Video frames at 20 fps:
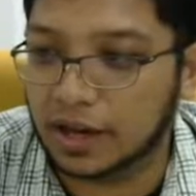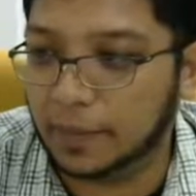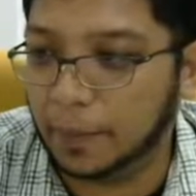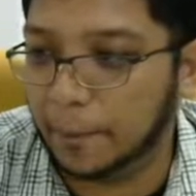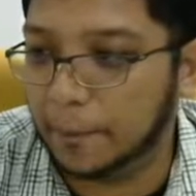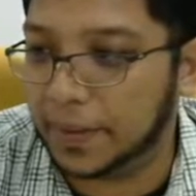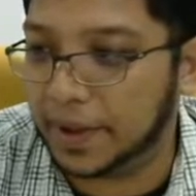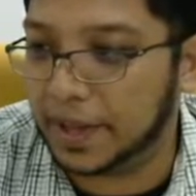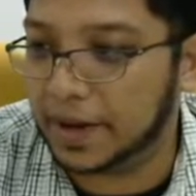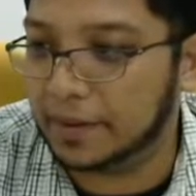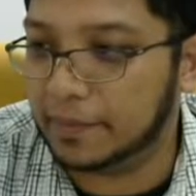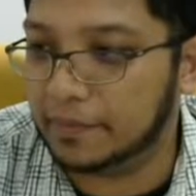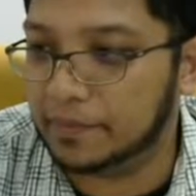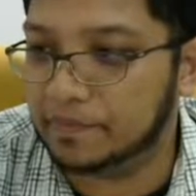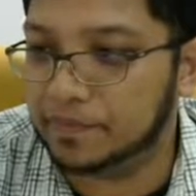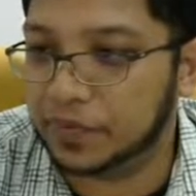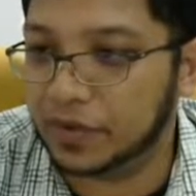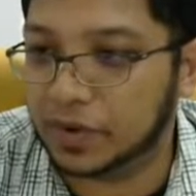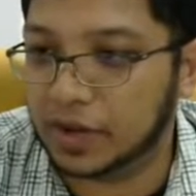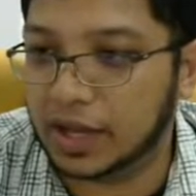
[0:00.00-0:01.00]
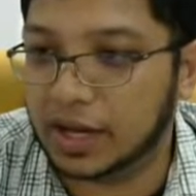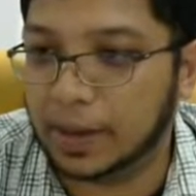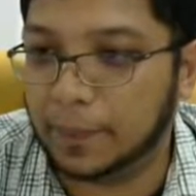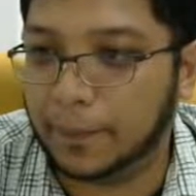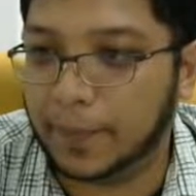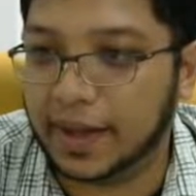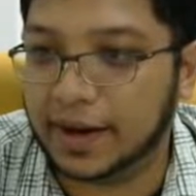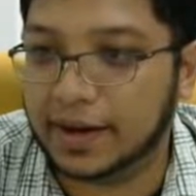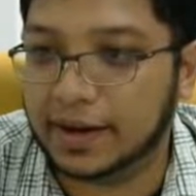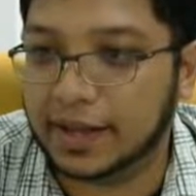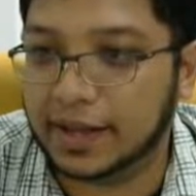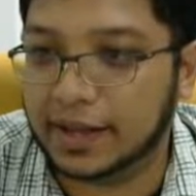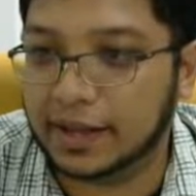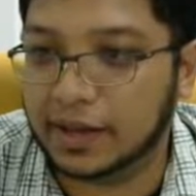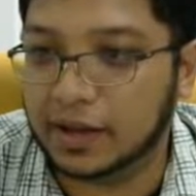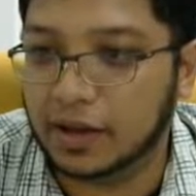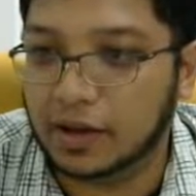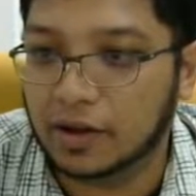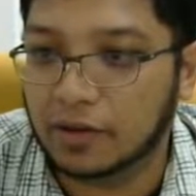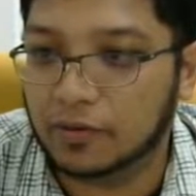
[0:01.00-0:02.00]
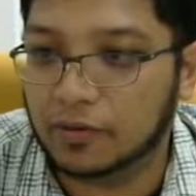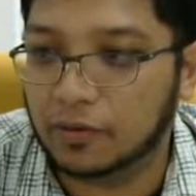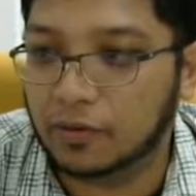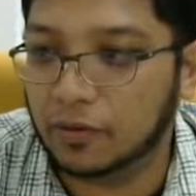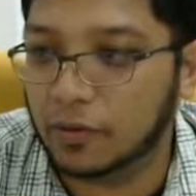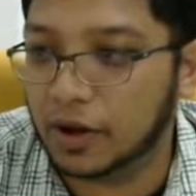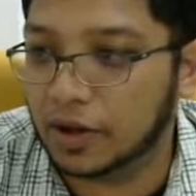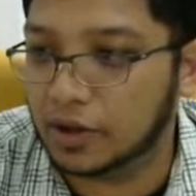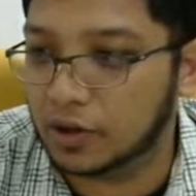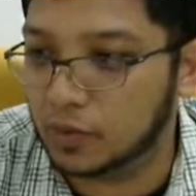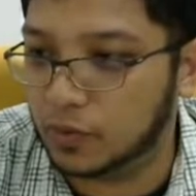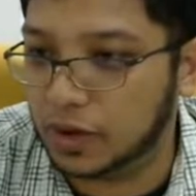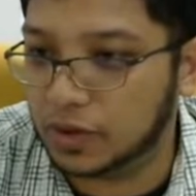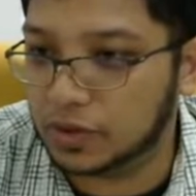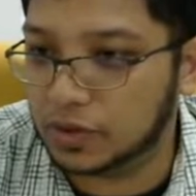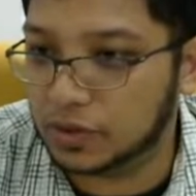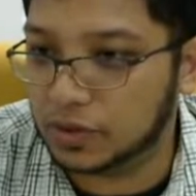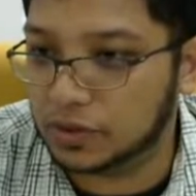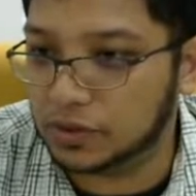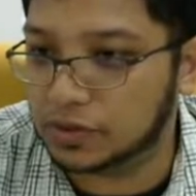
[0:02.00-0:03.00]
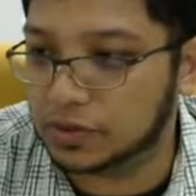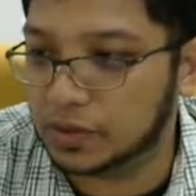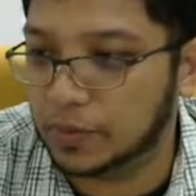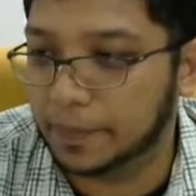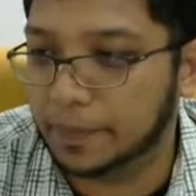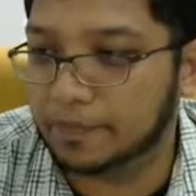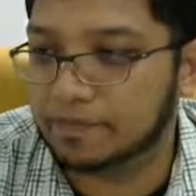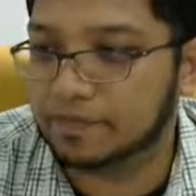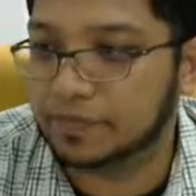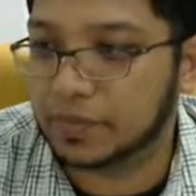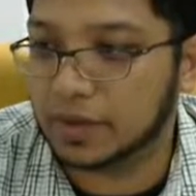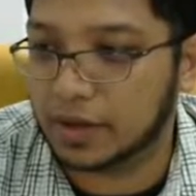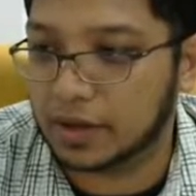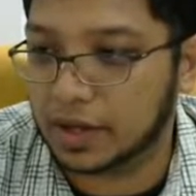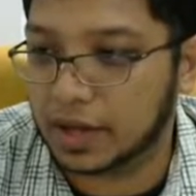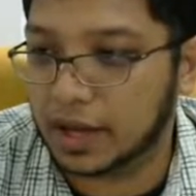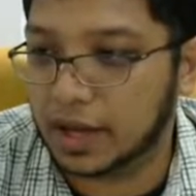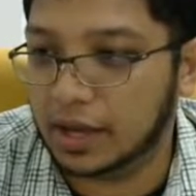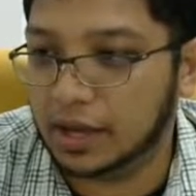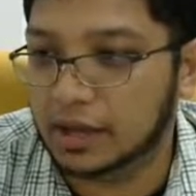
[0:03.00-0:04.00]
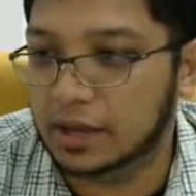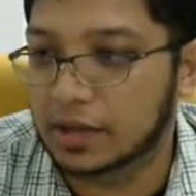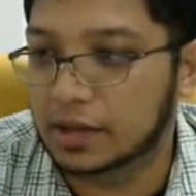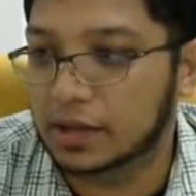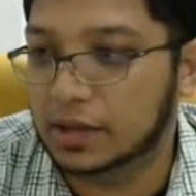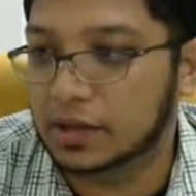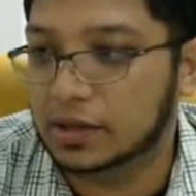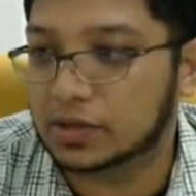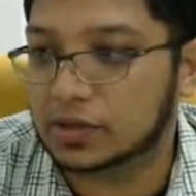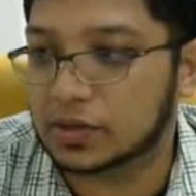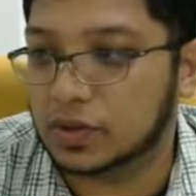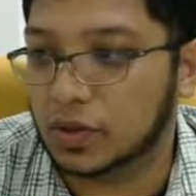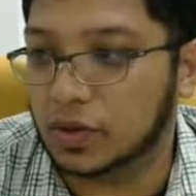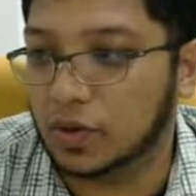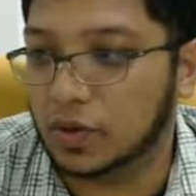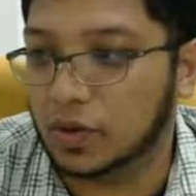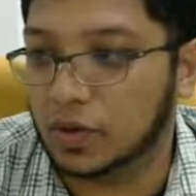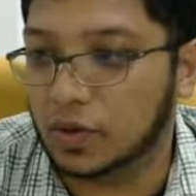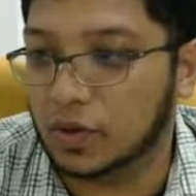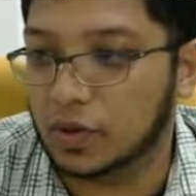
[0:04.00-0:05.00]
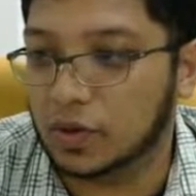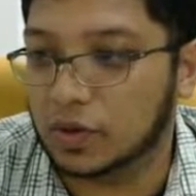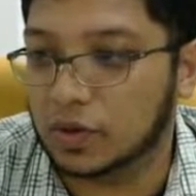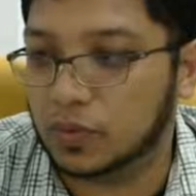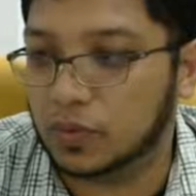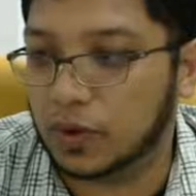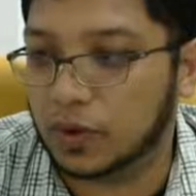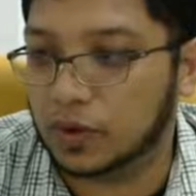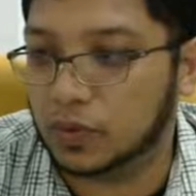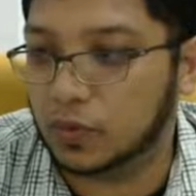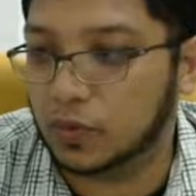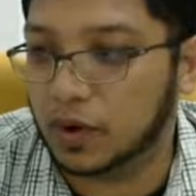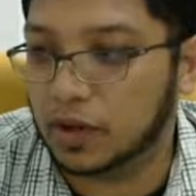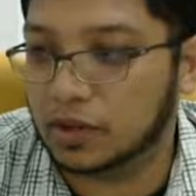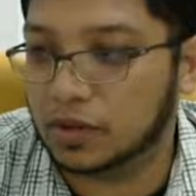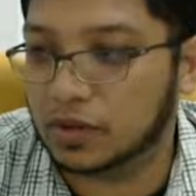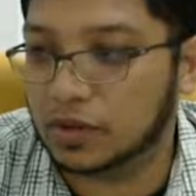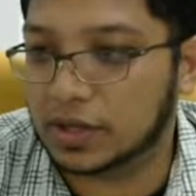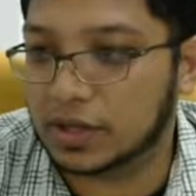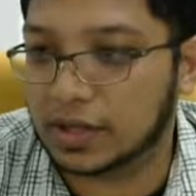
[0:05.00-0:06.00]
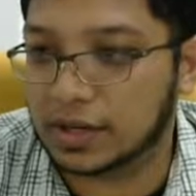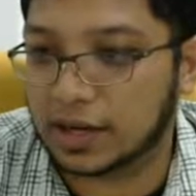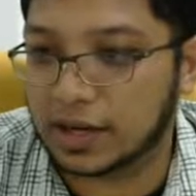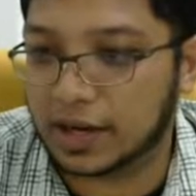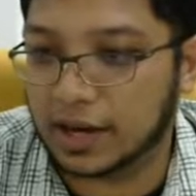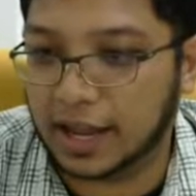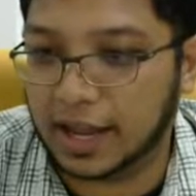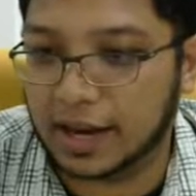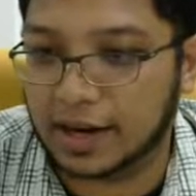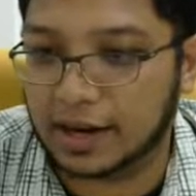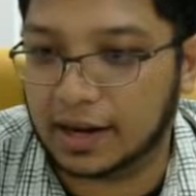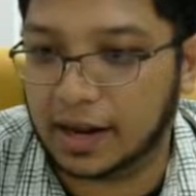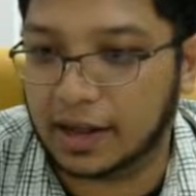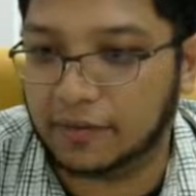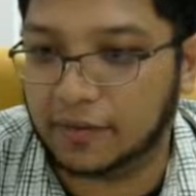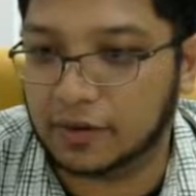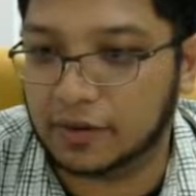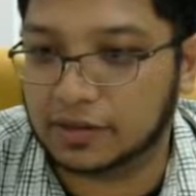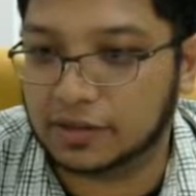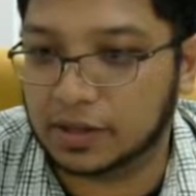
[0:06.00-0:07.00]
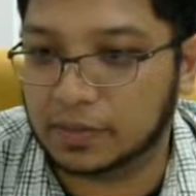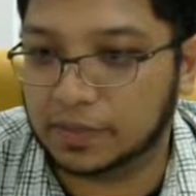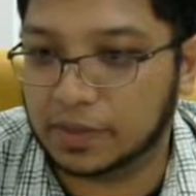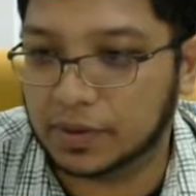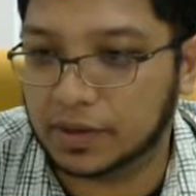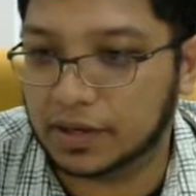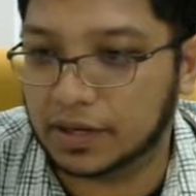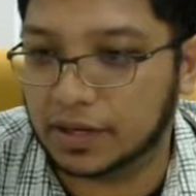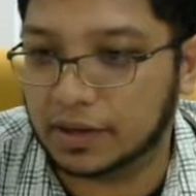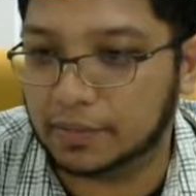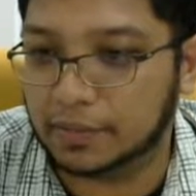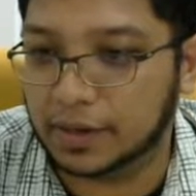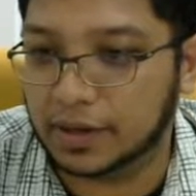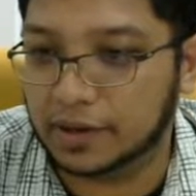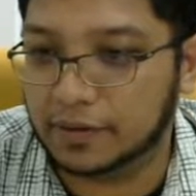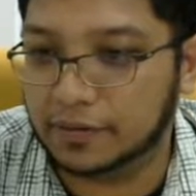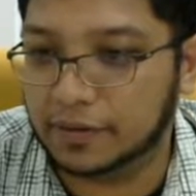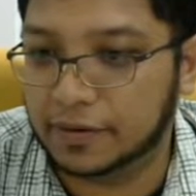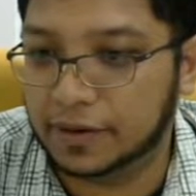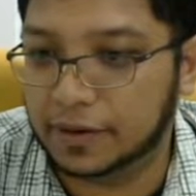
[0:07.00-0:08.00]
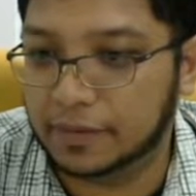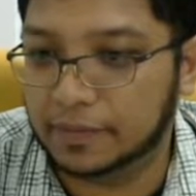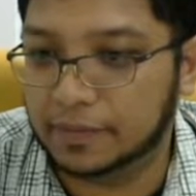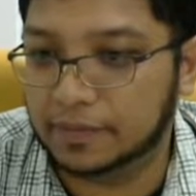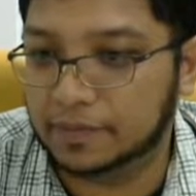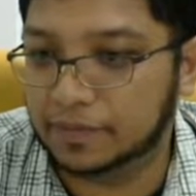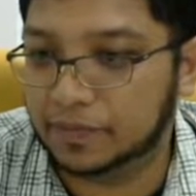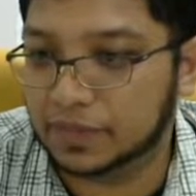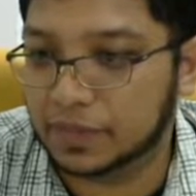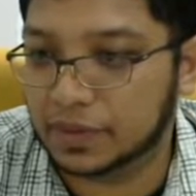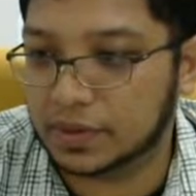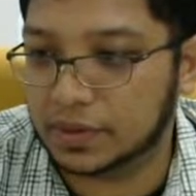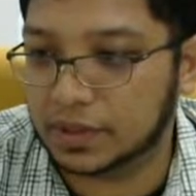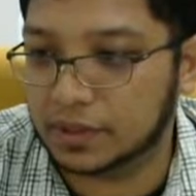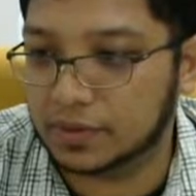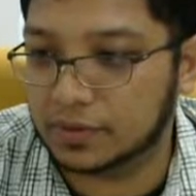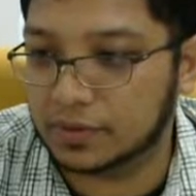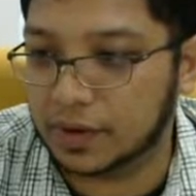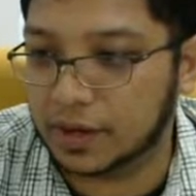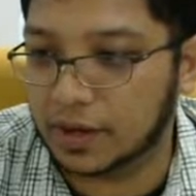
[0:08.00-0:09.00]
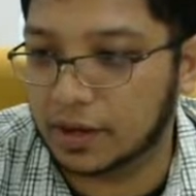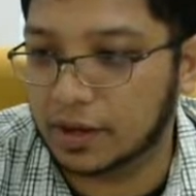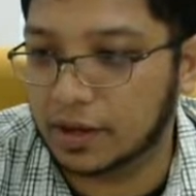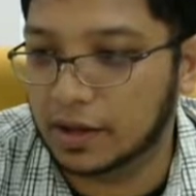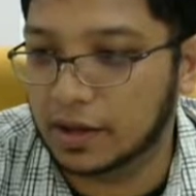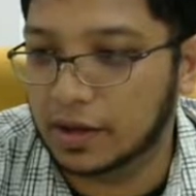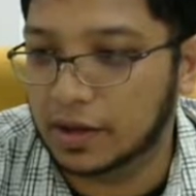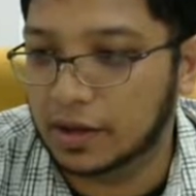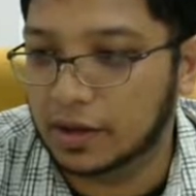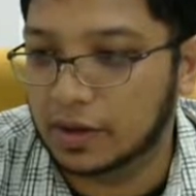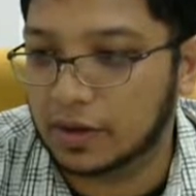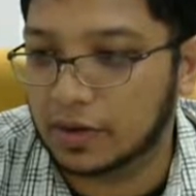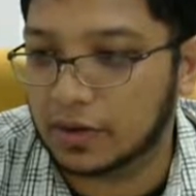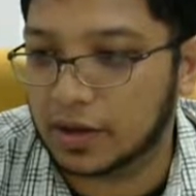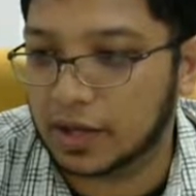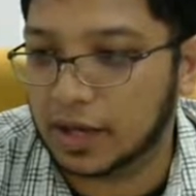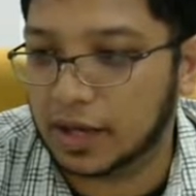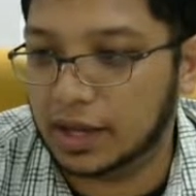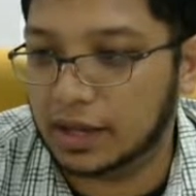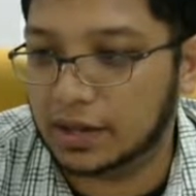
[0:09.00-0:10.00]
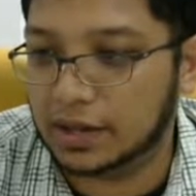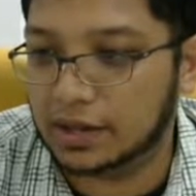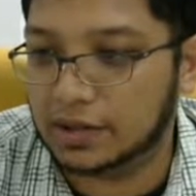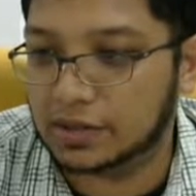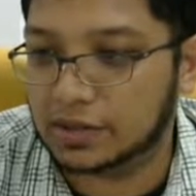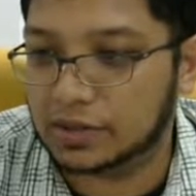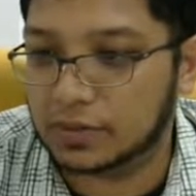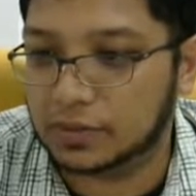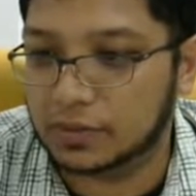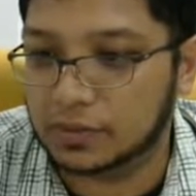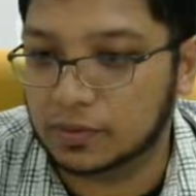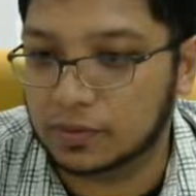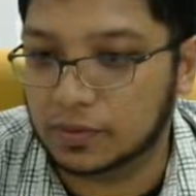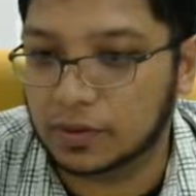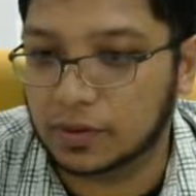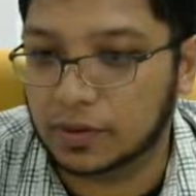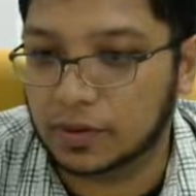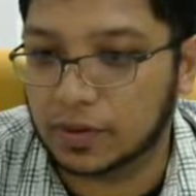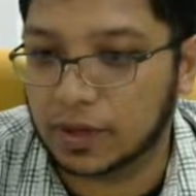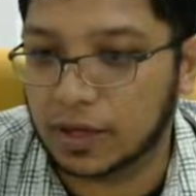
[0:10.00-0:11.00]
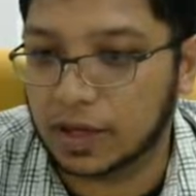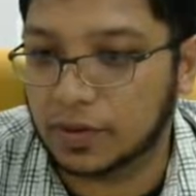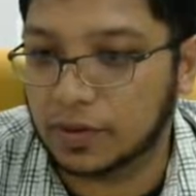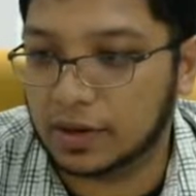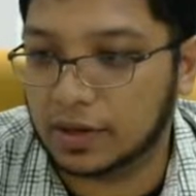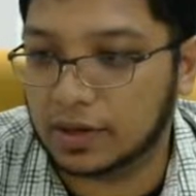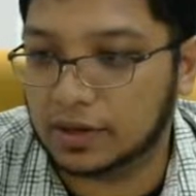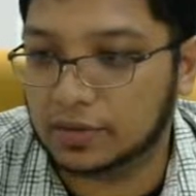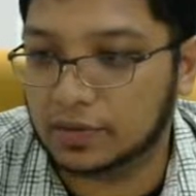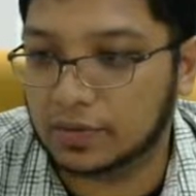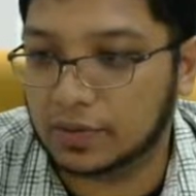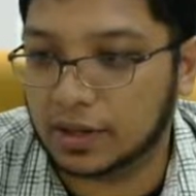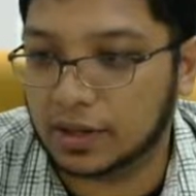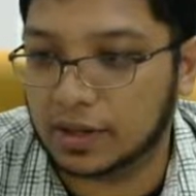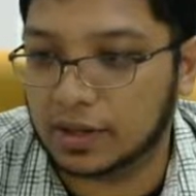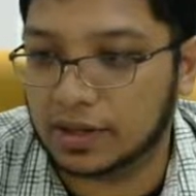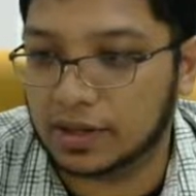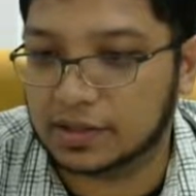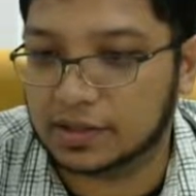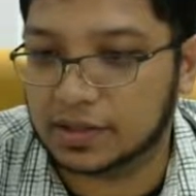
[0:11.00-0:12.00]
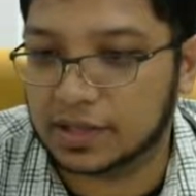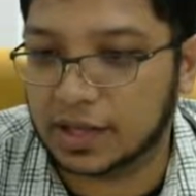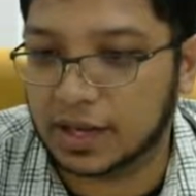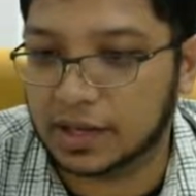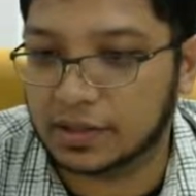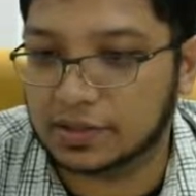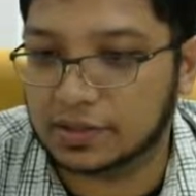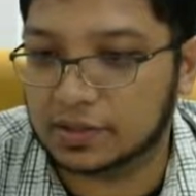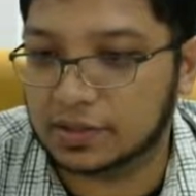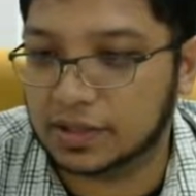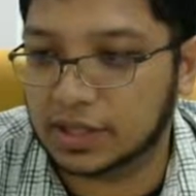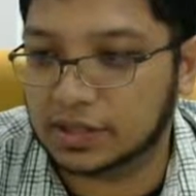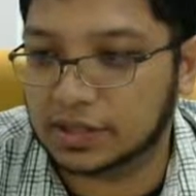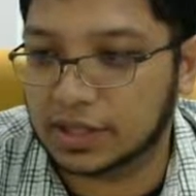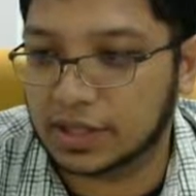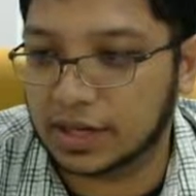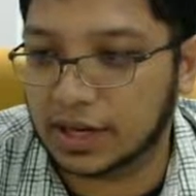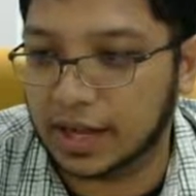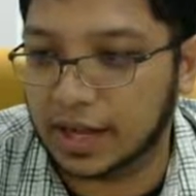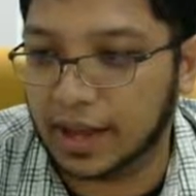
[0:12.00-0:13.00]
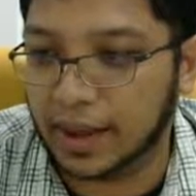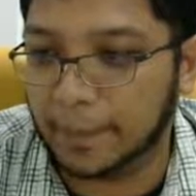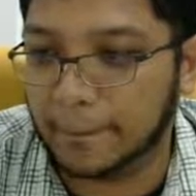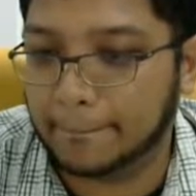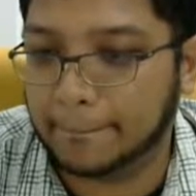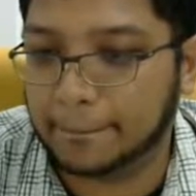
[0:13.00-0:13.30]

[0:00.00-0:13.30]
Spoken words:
pin, okay, depending for what you want to use. Okay, so when you want to create, like for example the above, this one, okay, these two, okay, this in this case you just connect,